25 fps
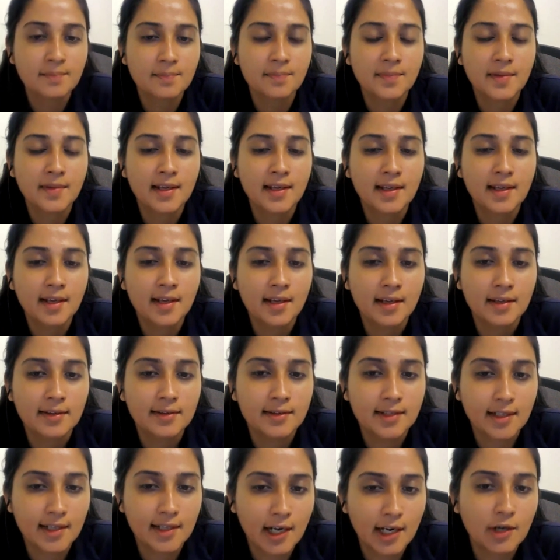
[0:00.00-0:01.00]
then how much
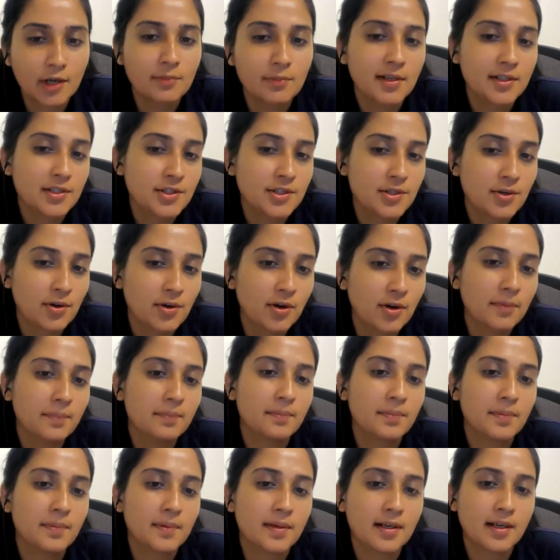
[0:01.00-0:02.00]
hope do you
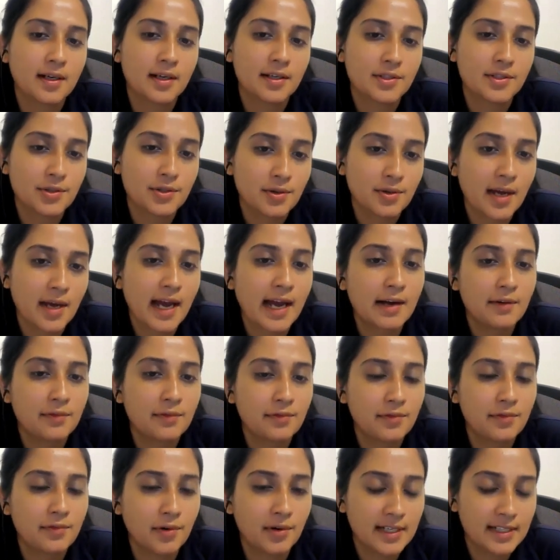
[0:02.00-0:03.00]
have for
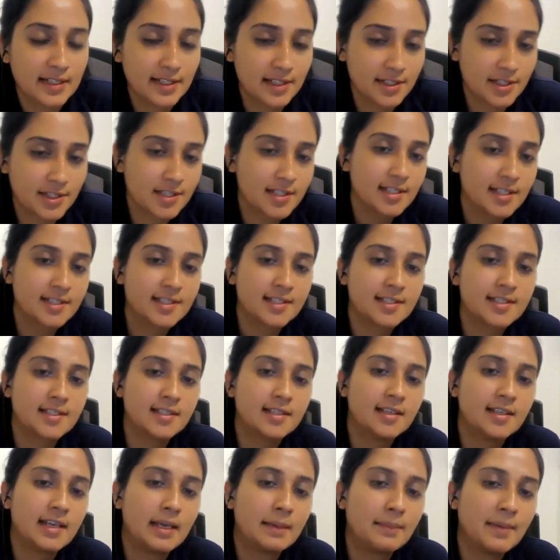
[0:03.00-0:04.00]
indigenous emancipatory
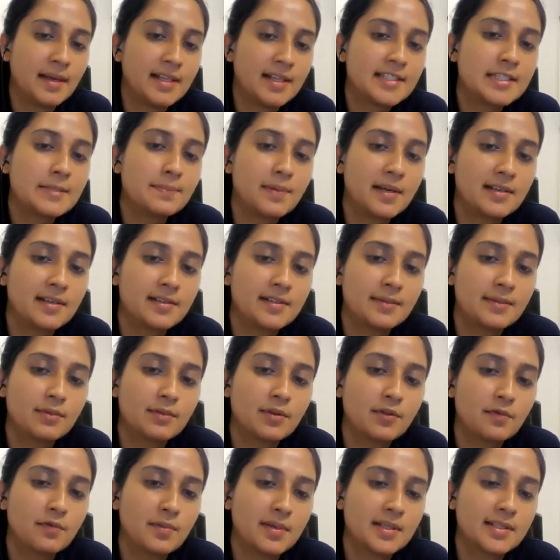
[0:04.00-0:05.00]
movements with progressive
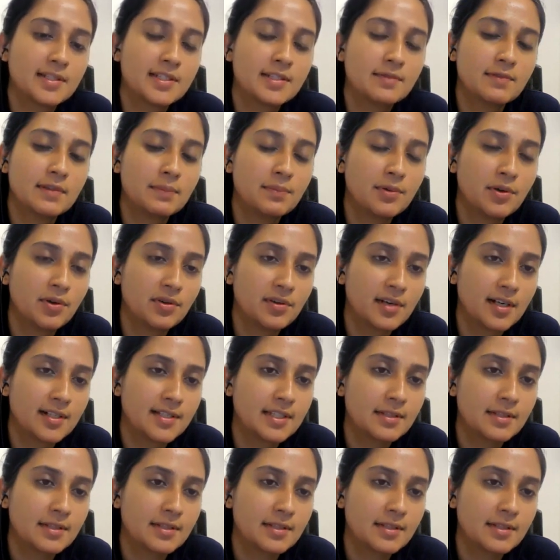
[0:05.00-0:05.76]
agendas?